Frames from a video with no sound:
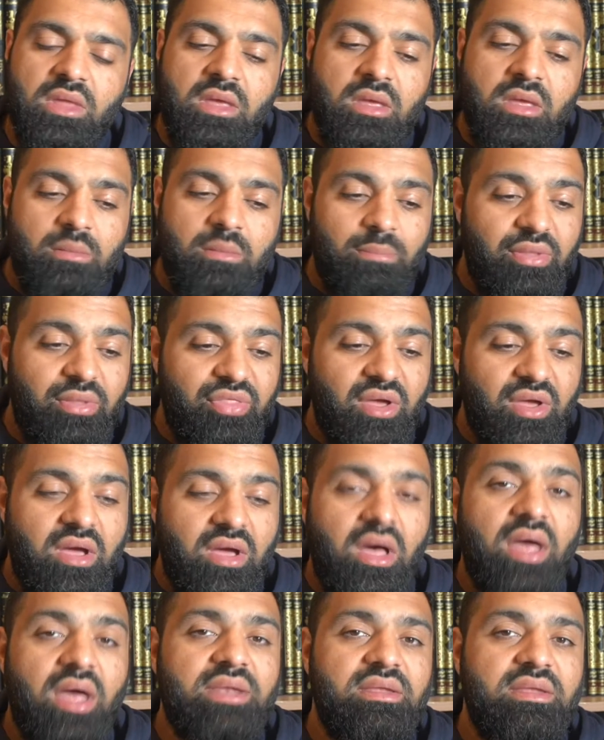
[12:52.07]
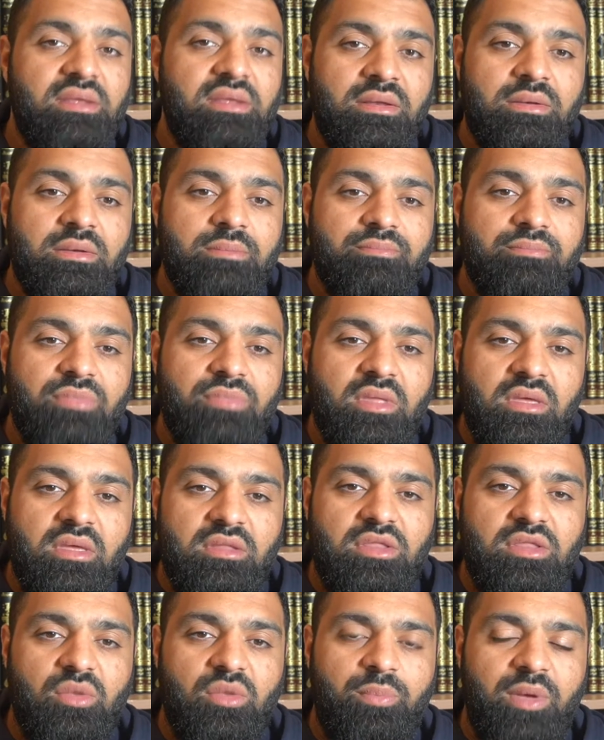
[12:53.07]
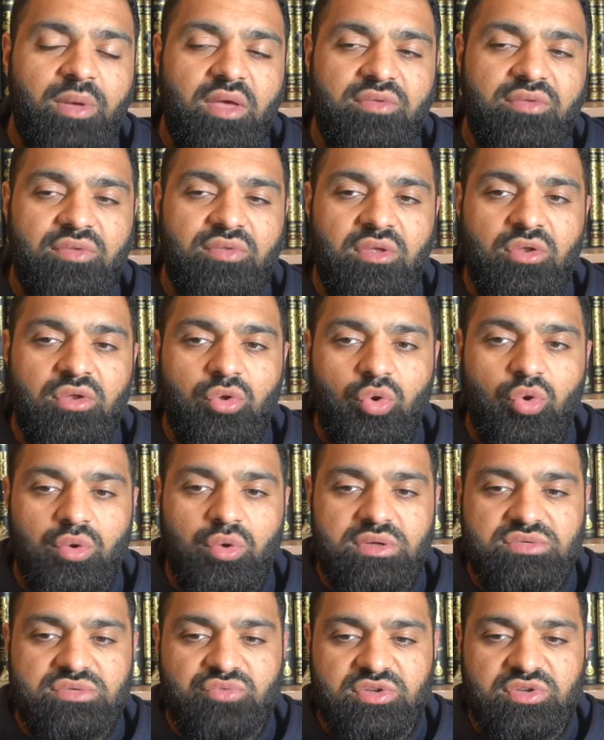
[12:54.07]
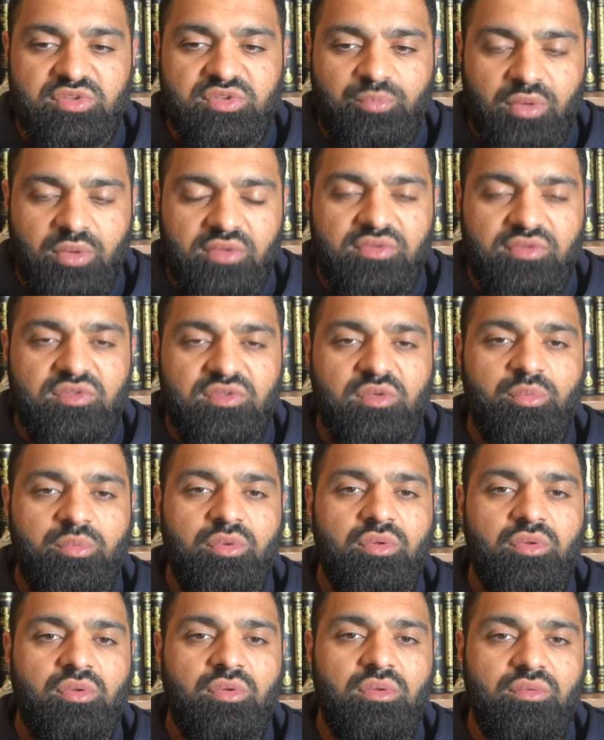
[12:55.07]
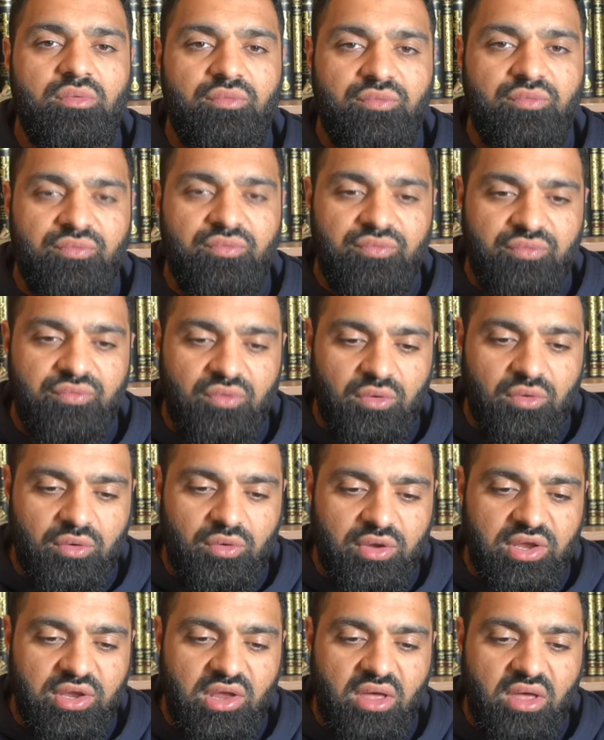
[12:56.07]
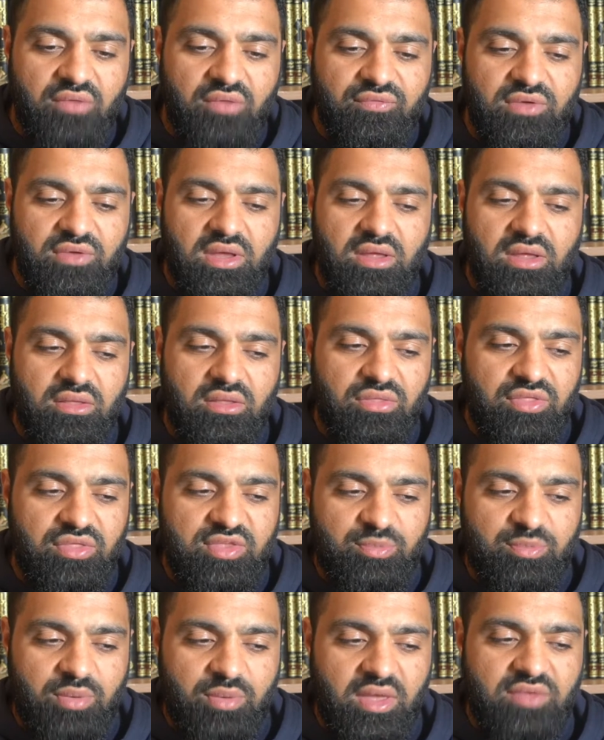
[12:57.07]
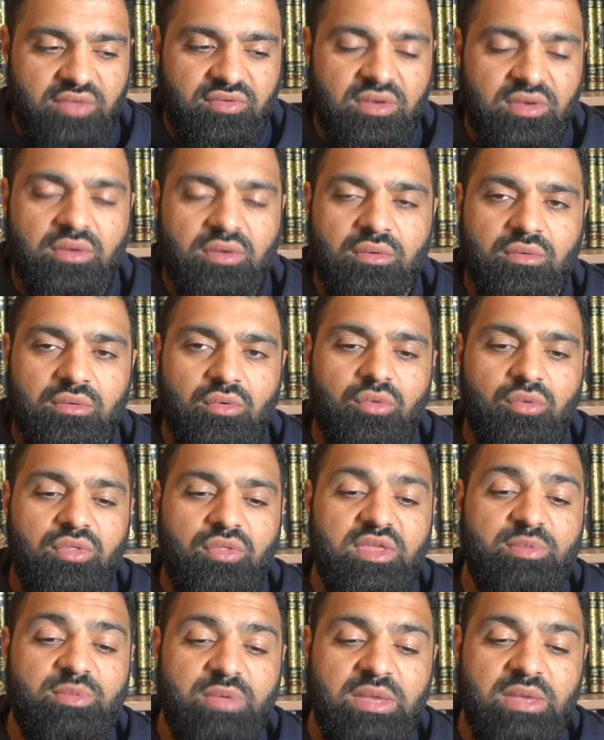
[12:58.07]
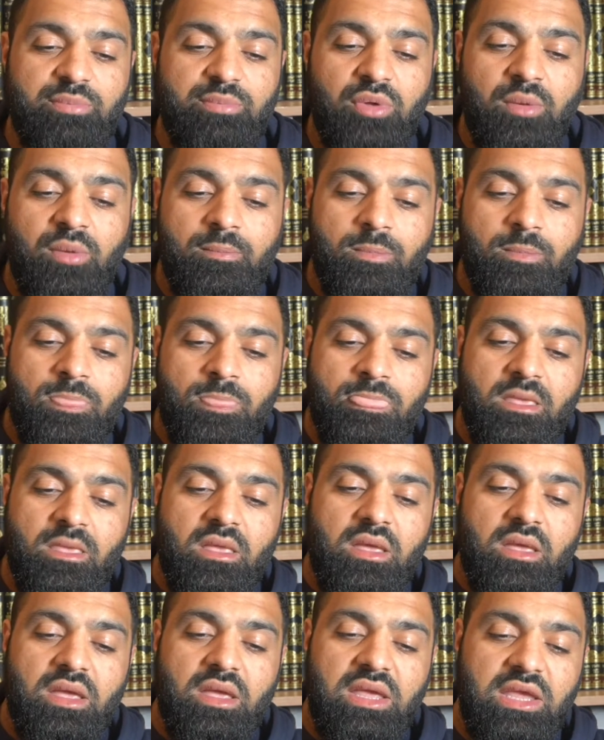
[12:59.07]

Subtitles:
but the guardian, the person who is responsible for looking after this person or these people, he